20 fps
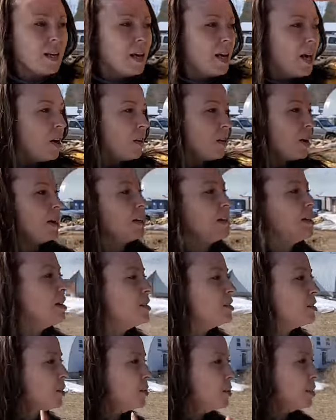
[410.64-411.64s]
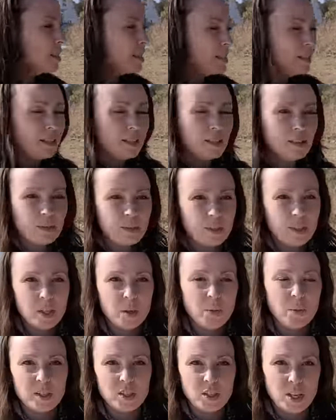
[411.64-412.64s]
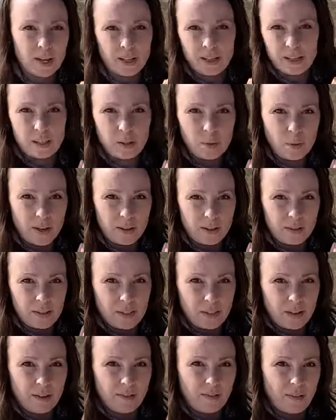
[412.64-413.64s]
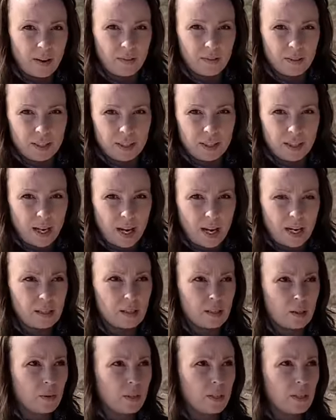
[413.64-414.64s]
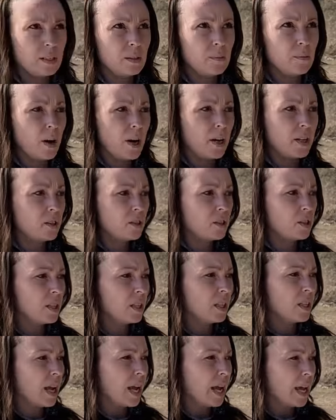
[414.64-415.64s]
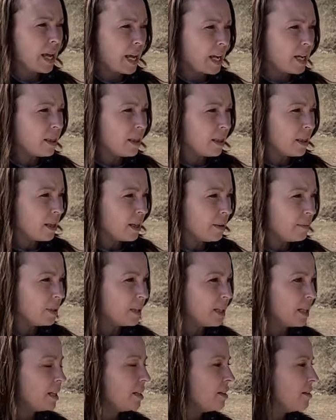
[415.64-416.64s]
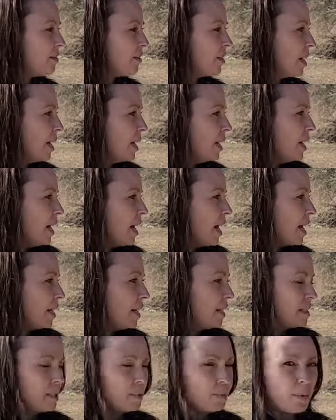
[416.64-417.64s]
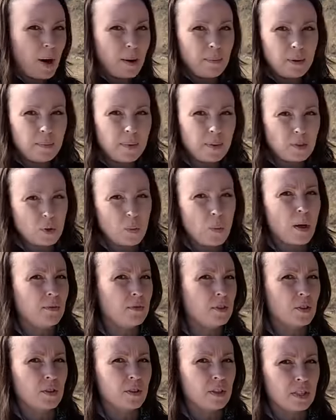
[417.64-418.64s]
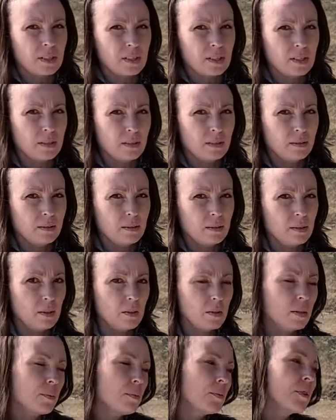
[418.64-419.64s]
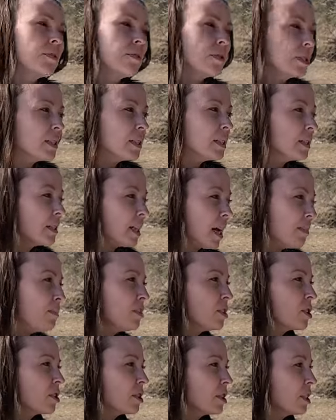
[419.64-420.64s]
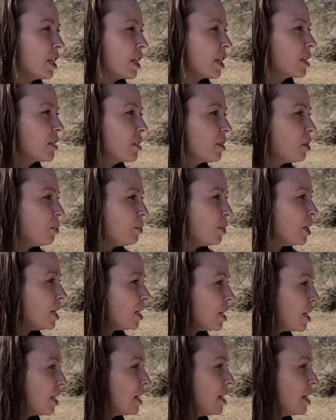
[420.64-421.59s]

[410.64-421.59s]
Okay, so we just did a really quick check because the weather's in our favor today. So it is March the 8th, I believe, and it's probably about 12 degrees. So it's perfect temperature to take a little peek.